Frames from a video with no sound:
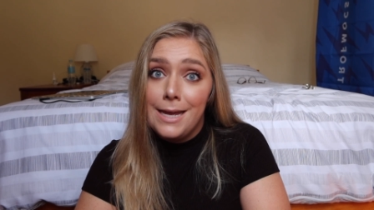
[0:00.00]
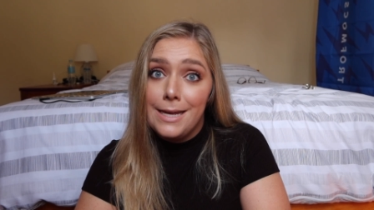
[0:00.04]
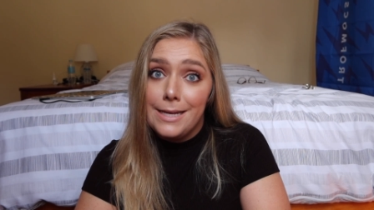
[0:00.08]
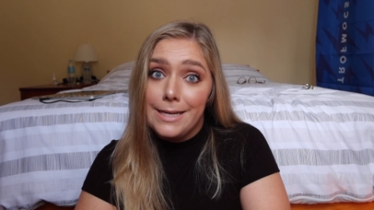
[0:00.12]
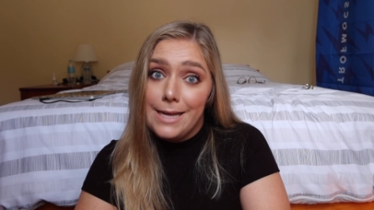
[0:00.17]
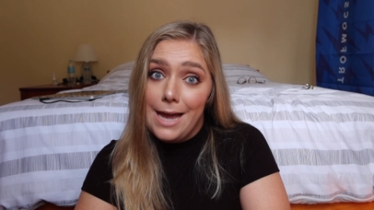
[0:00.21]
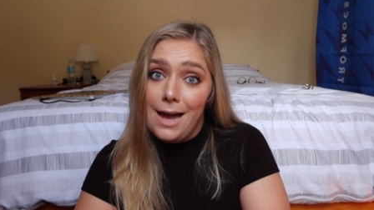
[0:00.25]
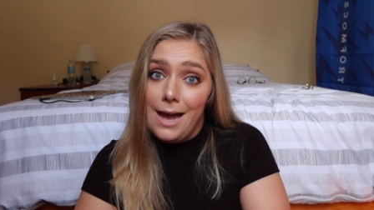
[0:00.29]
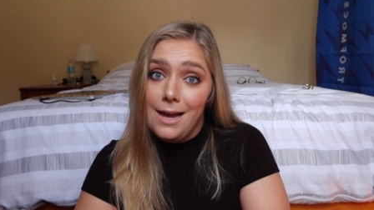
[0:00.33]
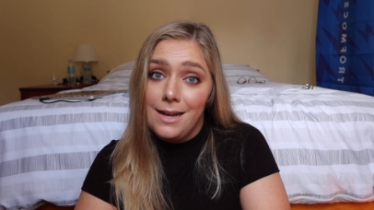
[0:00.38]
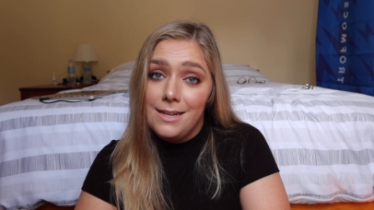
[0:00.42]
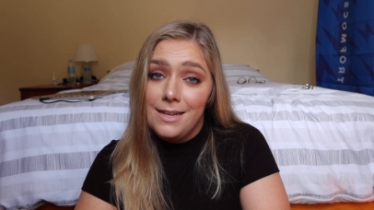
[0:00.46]

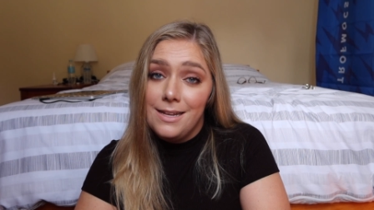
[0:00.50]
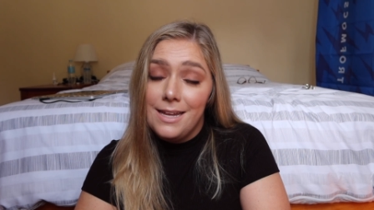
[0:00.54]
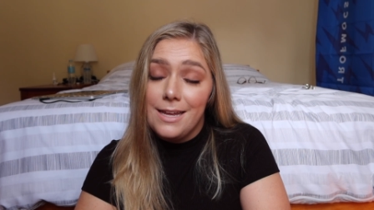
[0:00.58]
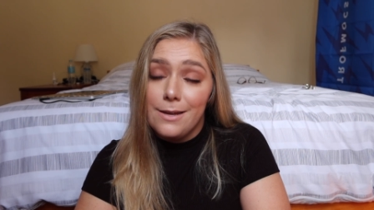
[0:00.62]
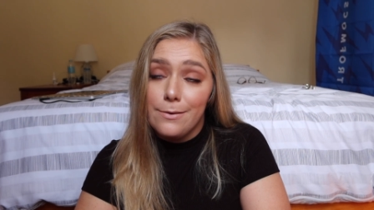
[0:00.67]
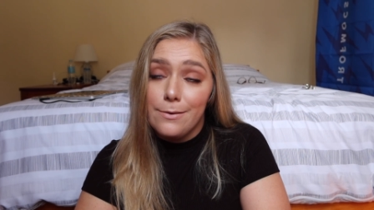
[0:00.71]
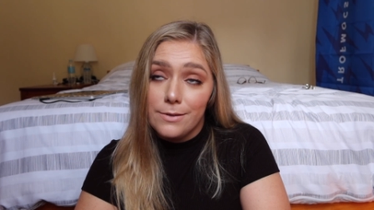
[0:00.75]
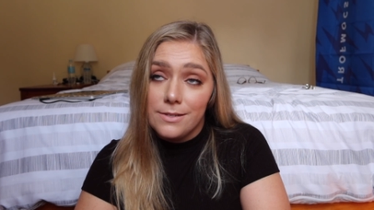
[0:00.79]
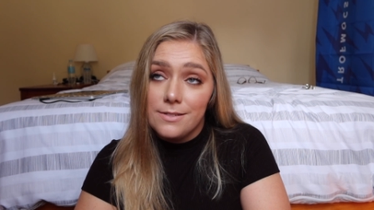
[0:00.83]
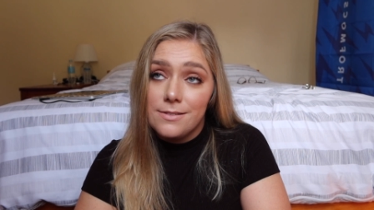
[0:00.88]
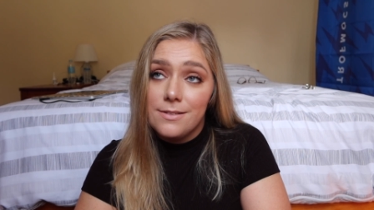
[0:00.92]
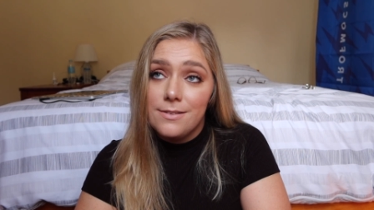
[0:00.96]
Yeah, it
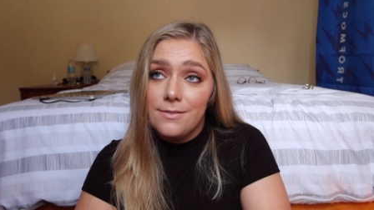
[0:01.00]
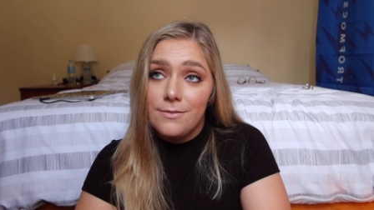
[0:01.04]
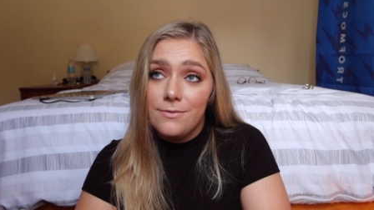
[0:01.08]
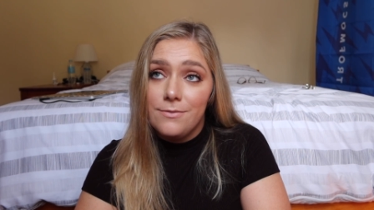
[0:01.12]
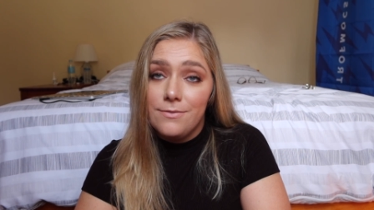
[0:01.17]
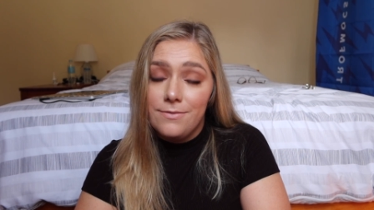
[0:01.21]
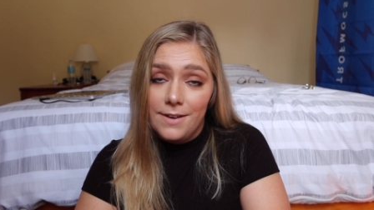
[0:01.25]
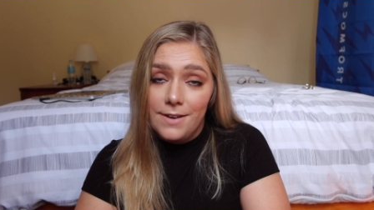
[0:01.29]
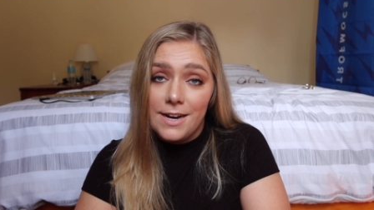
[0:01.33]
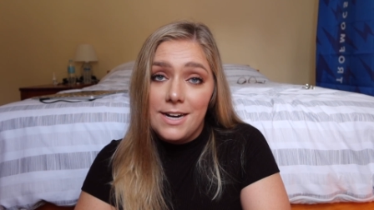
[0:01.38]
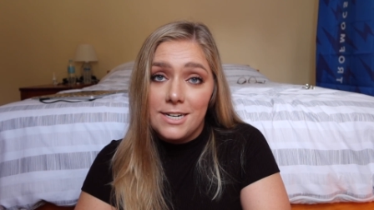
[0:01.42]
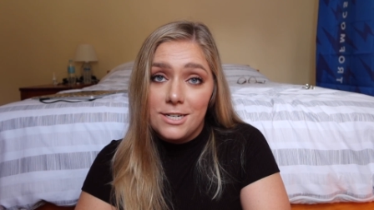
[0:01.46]
was
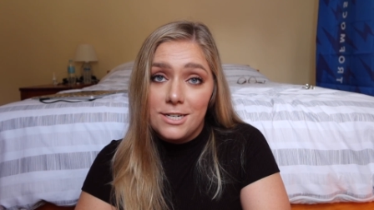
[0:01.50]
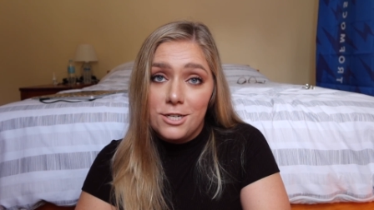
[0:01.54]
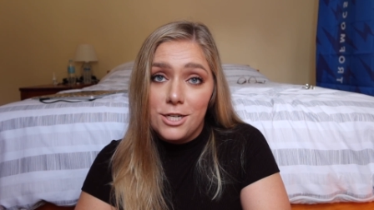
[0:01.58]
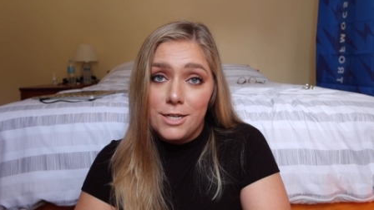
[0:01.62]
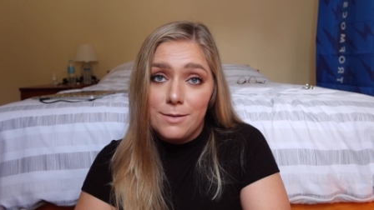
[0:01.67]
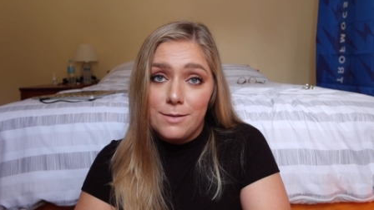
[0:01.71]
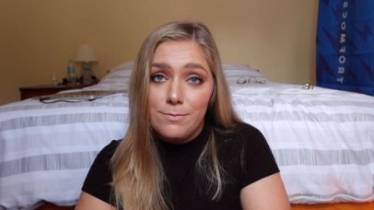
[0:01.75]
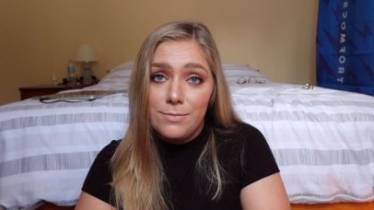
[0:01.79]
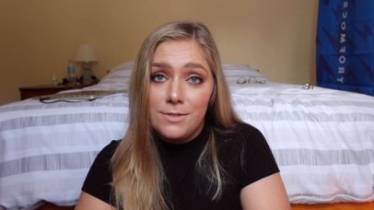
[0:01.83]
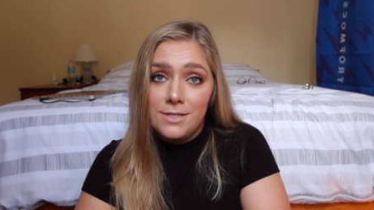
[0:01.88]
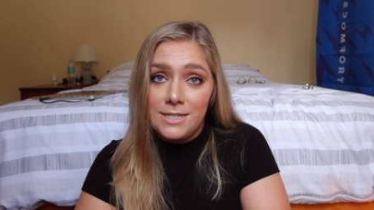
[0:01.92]
very cheap